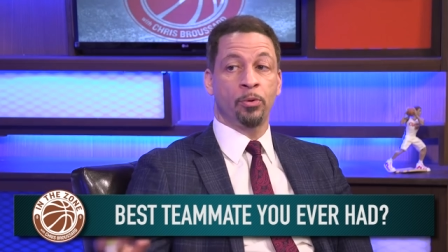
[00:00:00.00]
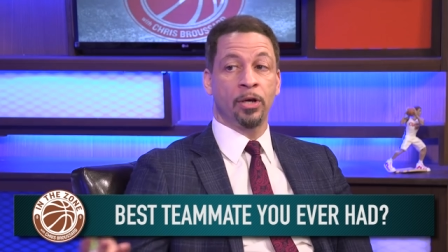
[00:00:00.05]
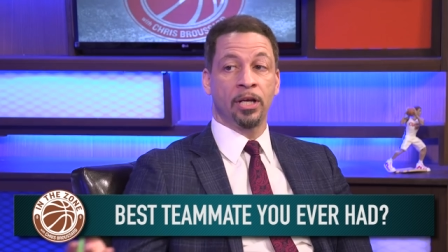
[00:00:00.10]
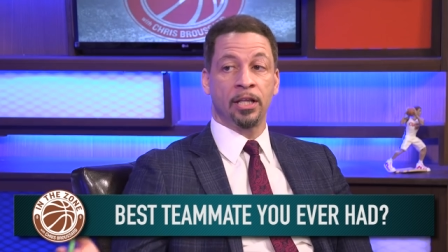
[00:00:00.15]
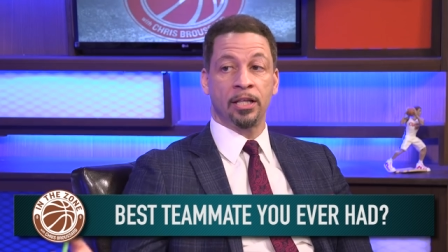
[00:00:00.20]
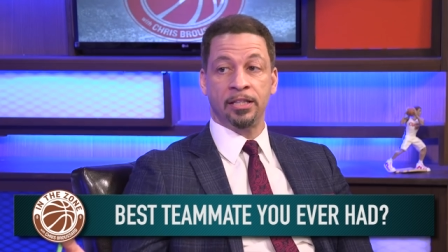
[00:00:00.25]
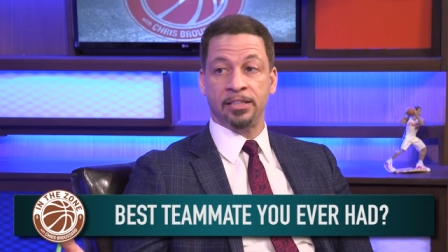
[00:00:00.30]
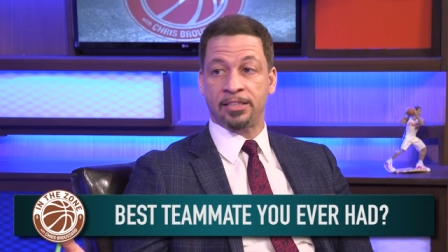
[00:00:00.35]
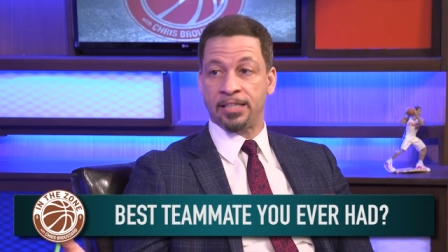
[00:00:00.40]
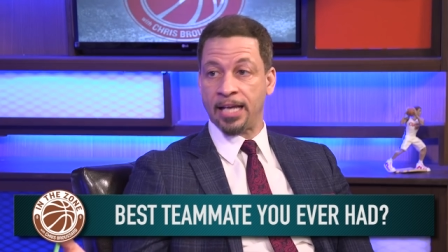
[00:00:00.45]

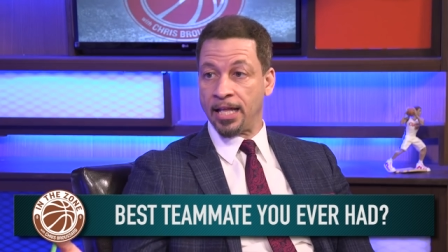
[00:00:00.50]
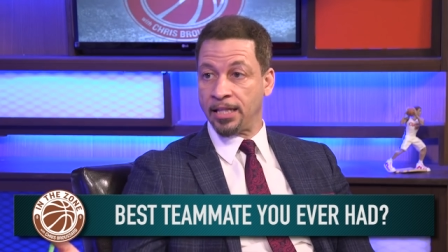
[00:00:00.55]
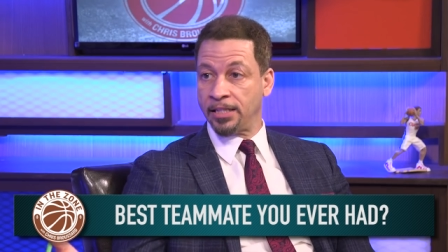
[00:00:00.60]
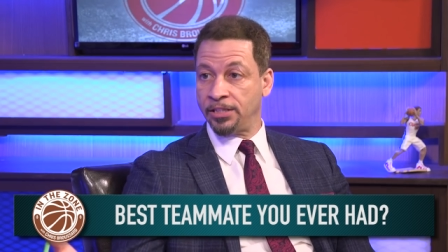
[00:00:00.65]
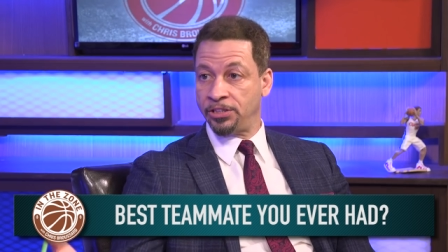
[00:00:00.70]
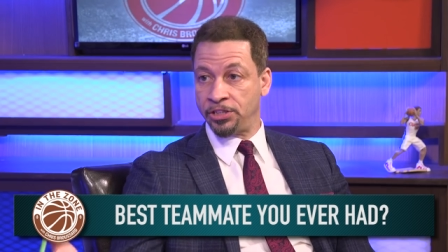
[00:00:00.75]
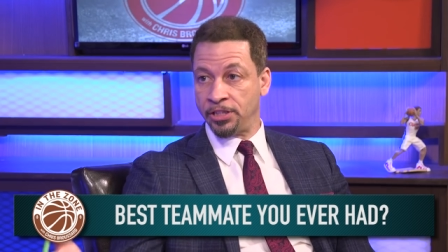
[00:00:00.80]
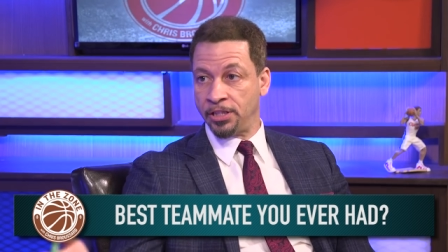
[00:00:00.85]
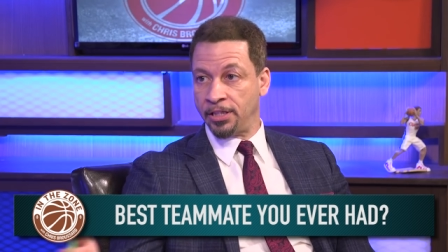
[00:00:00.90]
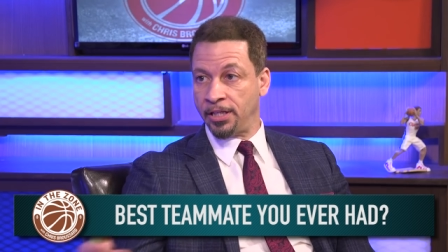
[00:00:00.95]
really he
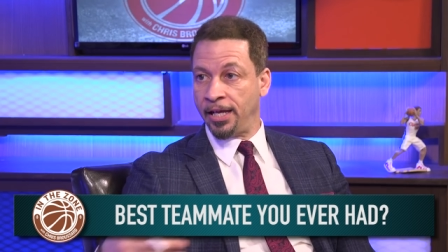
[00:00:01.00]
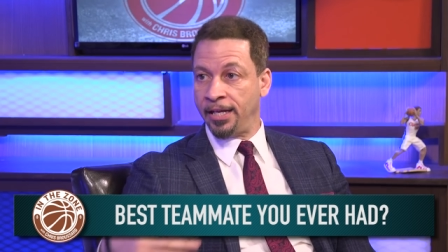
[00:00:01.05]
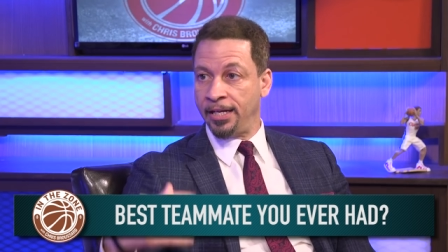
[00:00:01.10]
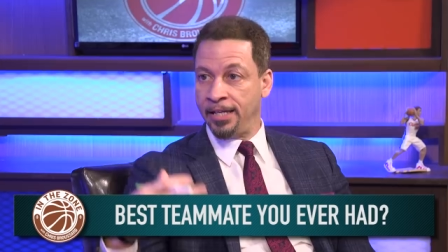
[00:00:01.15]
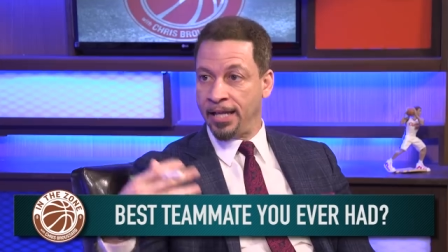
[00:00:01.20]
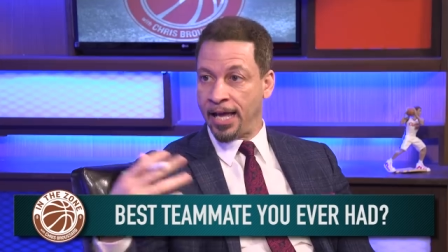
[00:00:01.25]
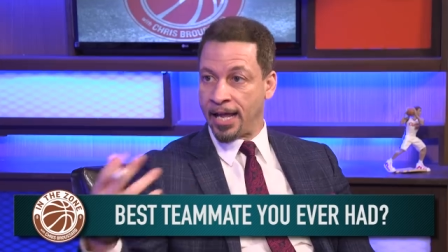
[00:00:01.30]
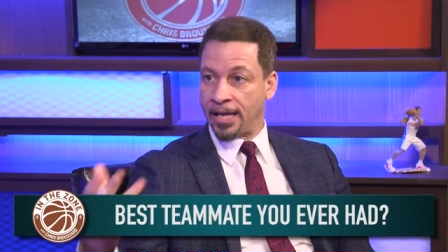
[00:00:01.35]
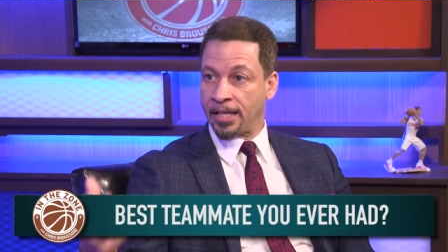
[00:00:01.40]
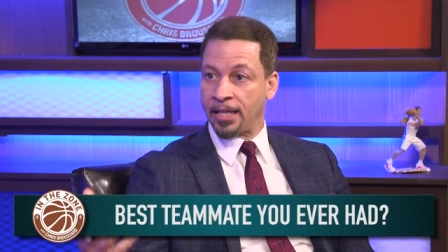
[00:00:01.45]
intelligent, yeah. and
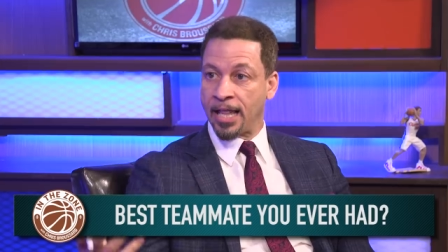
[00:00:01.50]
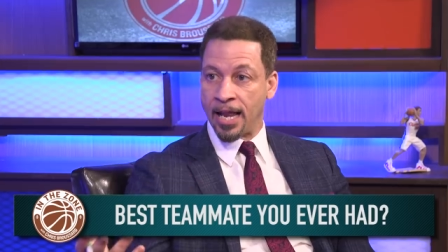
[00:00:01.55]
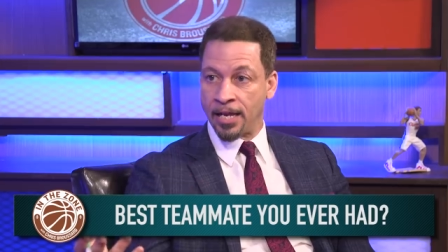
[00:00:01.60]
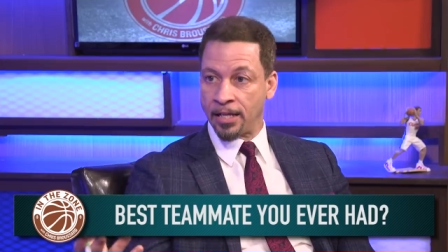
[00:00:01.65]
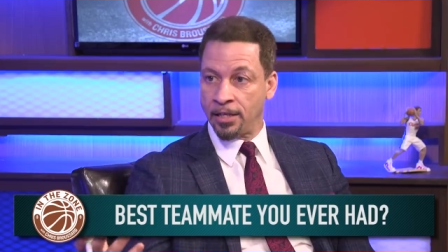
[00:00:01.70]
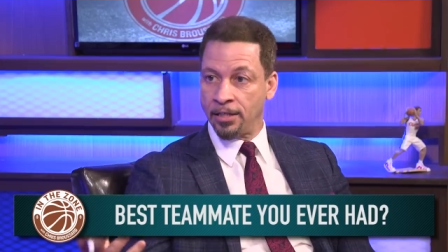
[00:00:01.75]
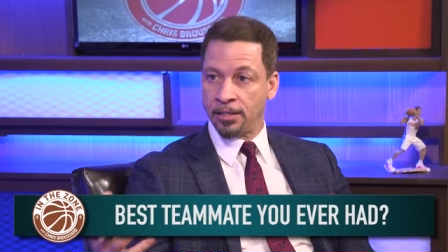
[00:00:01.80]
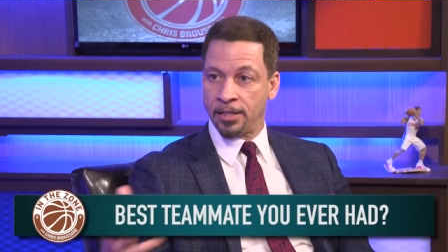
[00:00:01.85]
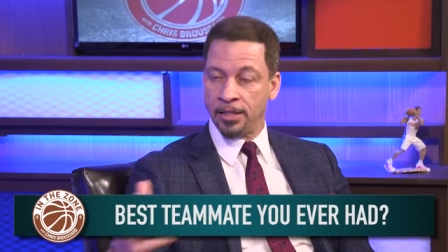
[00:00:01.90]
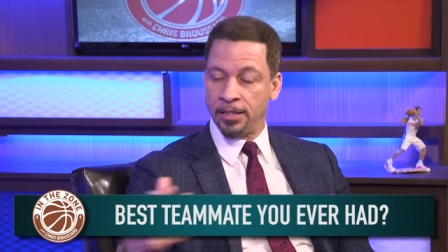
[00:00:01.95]
he had a lot
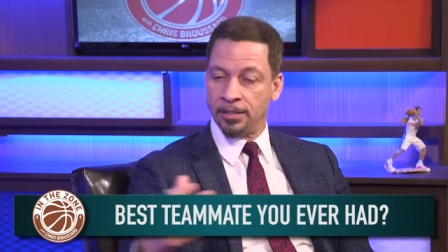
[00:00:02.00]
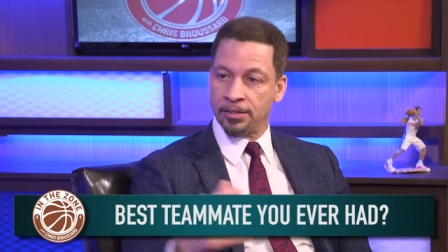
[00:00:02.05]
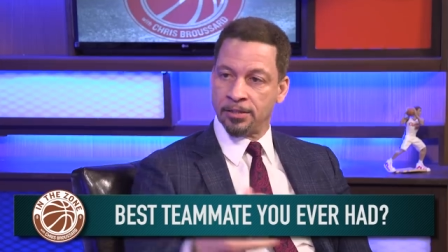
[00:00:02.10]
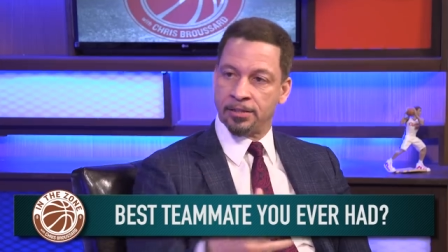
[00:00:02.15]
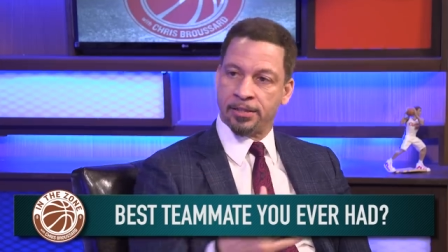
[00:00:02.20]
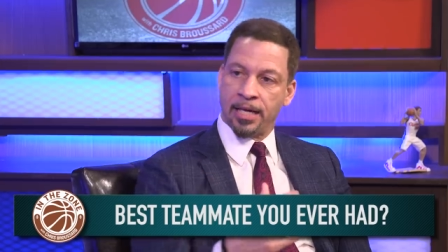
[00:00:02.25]
of good things to